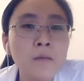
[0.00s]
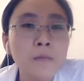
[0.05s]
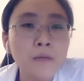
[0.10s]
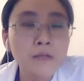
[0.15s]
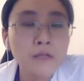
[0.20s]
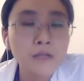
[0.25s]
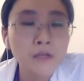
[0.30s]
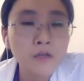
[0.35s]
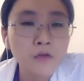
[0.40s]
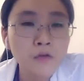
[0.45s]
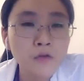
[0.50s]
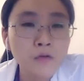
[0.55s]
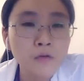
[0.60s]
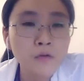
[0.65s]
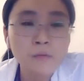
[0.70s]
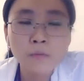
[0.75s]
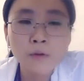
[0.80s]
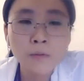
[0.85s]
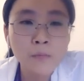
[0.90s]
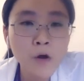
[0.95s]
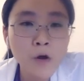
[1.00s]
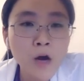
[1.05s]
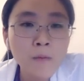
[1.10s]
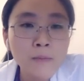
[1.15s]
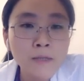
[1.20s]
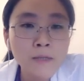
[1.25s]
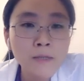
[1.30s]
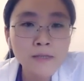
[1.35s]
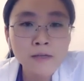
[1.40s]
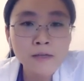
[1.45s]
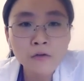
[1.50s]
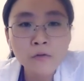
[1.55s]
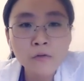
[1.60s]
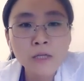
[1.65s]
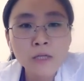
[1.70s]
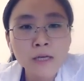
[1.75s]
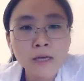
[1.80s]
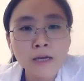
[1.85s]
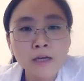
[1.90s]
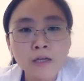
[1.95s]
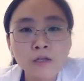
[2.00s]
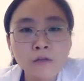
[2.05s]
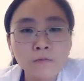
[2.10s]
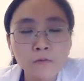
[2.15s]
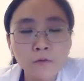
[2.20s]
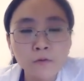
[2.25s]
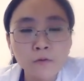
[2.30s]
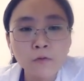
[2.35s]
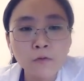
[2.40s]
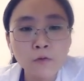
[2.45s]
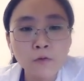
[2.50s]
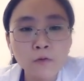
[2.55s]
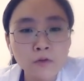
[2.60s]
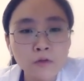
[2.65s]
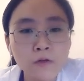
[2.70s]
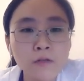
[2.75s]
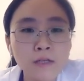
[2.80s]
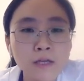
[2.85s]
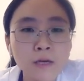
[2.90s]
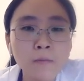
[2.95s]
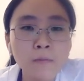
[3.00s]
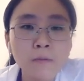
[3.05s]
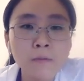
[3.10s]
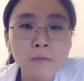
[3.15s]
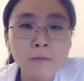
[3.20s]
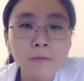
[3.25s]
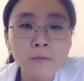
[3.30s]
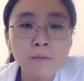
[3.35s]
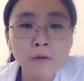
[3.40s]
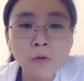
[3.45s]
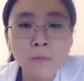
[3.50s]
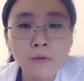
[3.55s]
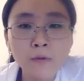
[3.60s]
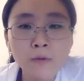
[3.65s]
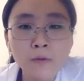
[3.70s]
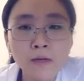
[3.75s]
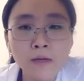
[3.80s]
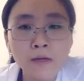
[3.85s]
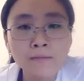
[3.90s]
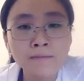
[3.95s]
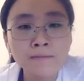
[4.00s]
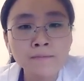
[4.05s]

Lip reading: potentially promising new indication for focused ultrasound BBB opening.